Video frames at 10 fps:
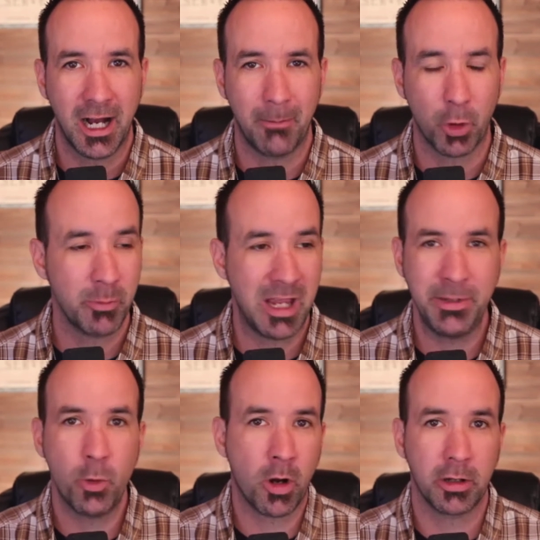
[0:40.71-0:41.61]
Or maybe
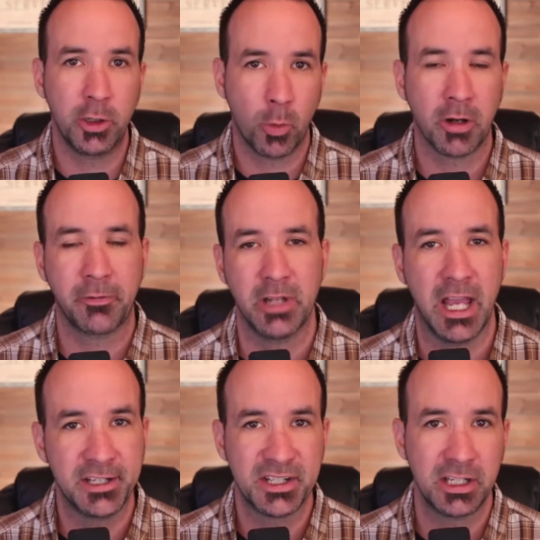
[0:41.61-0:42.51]
you work for an
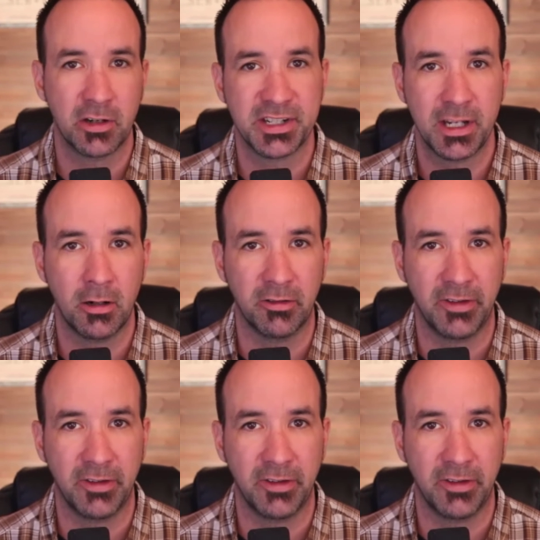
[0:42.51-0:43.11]
agency yourself